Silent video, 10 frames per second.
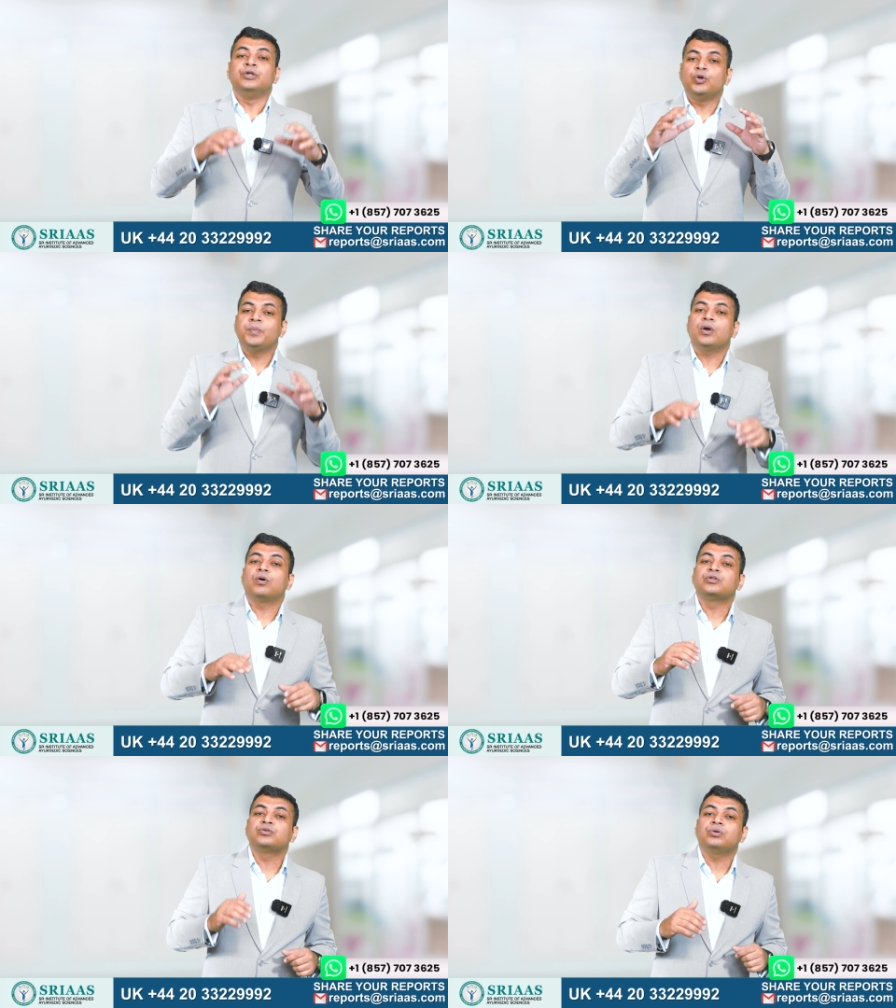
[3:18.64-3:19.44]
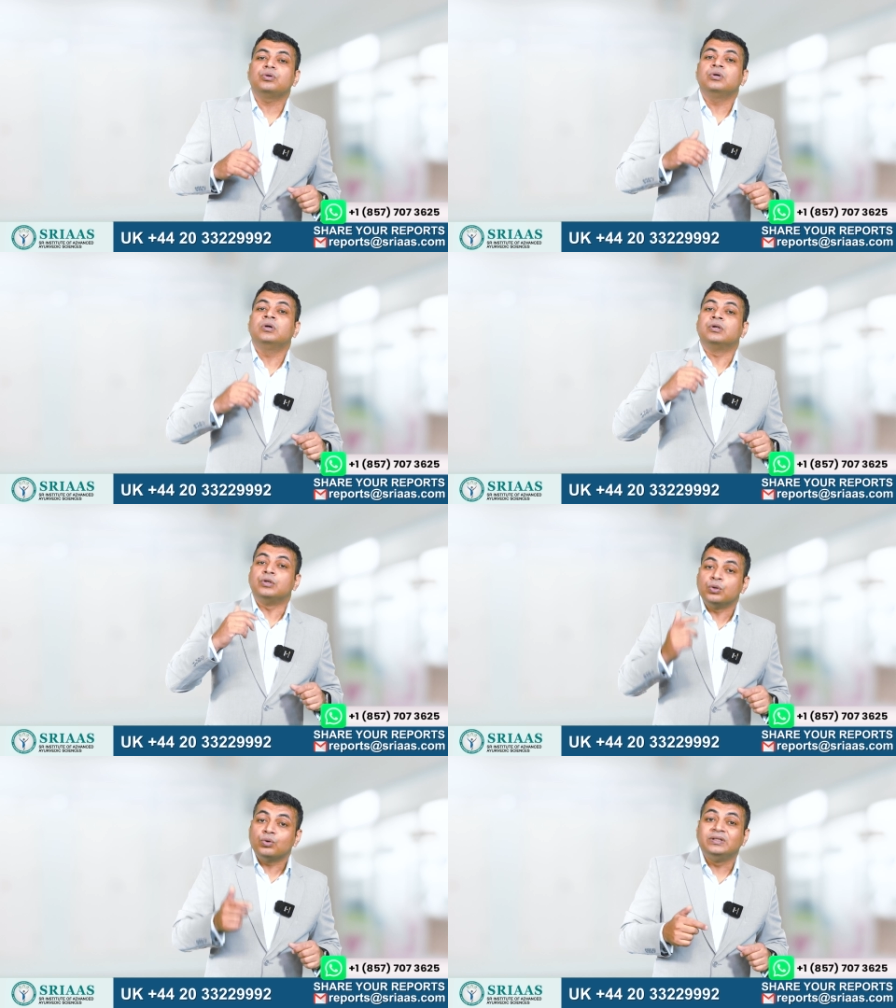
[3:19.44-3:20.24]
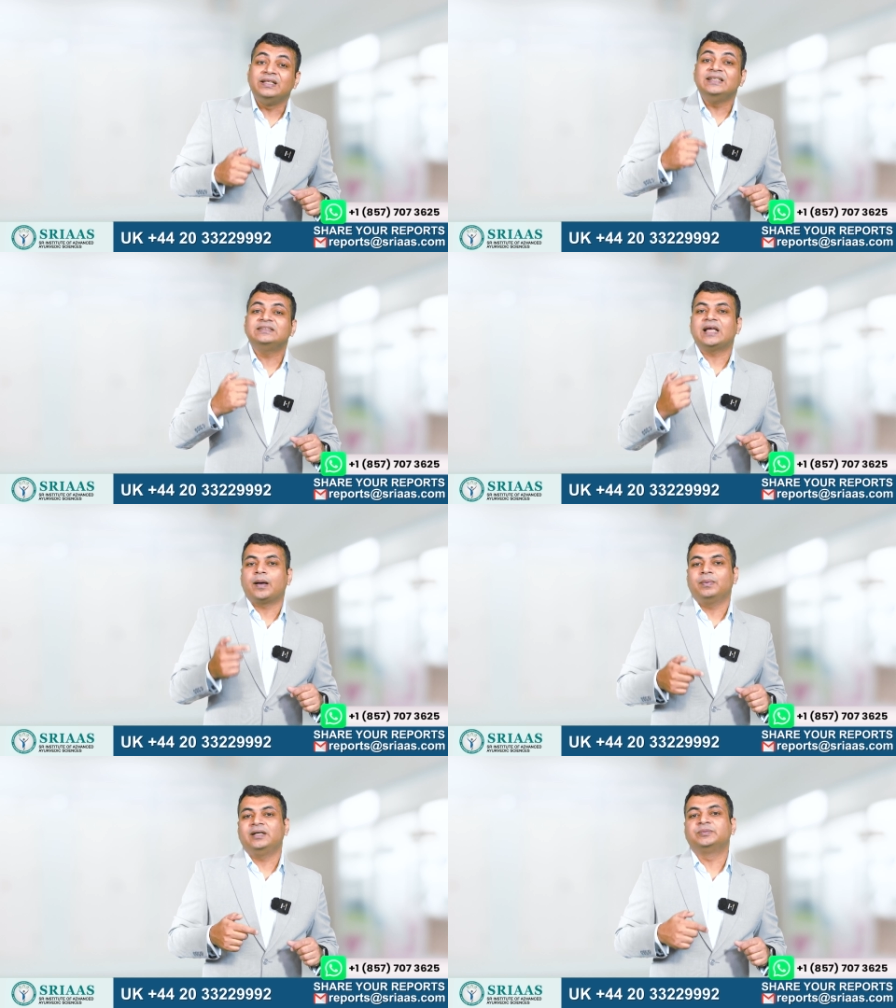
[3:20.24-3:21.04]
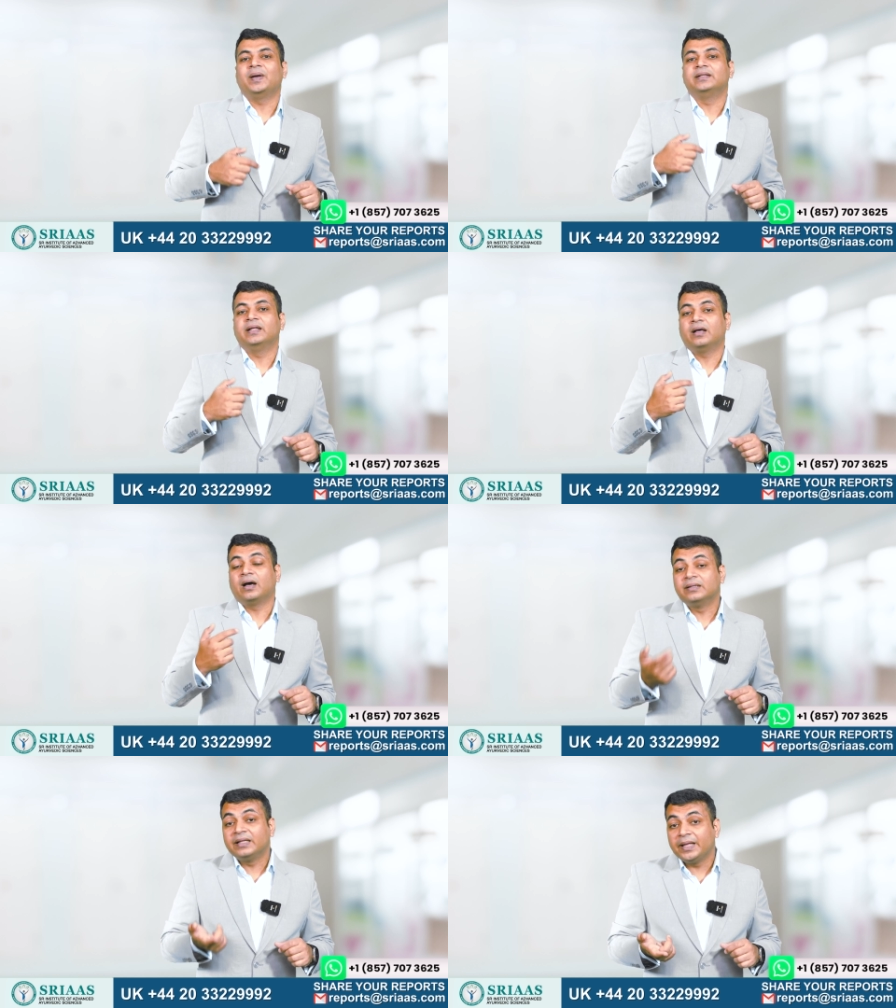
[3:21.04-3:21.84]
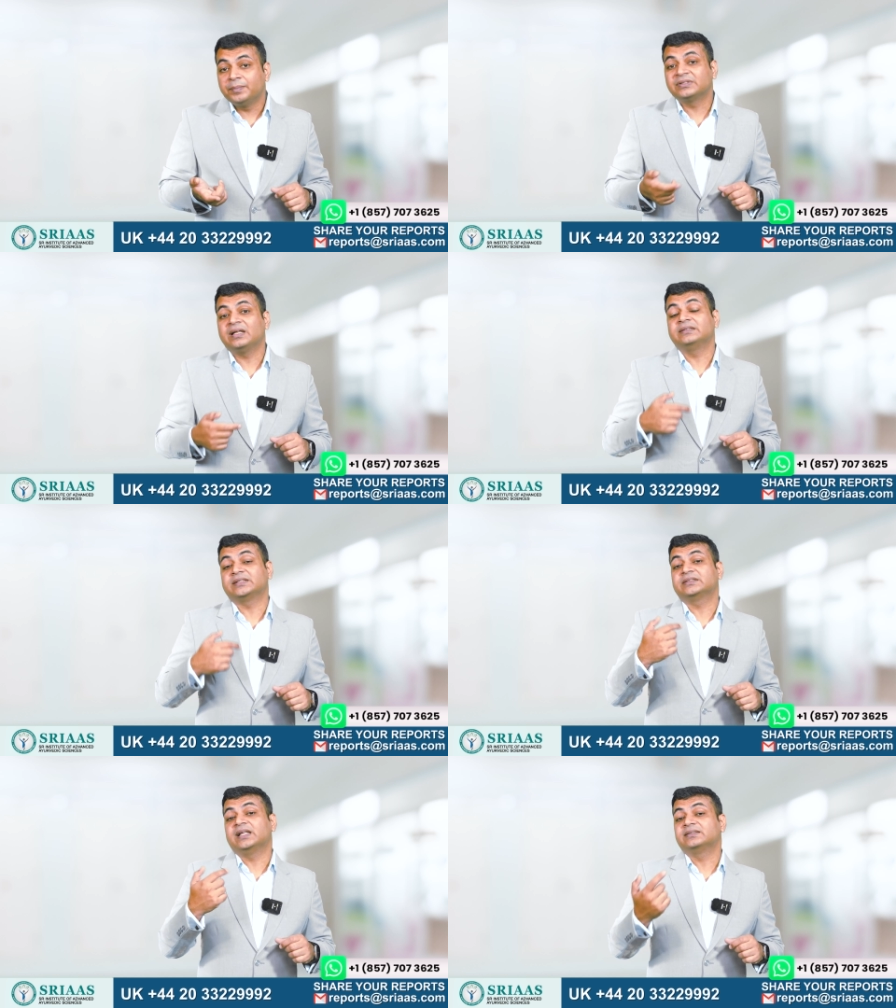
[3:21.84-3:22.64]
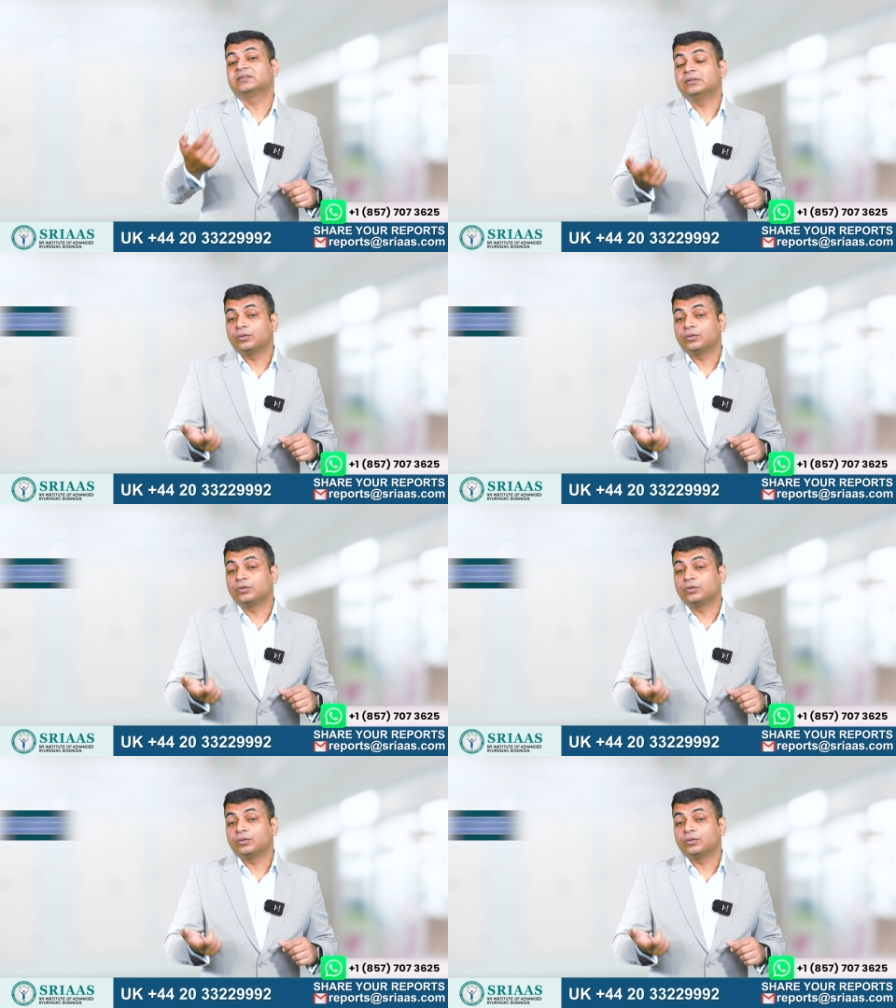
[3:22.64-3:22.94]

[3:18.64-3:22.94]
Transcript: You may also know these tablets by their other names like such as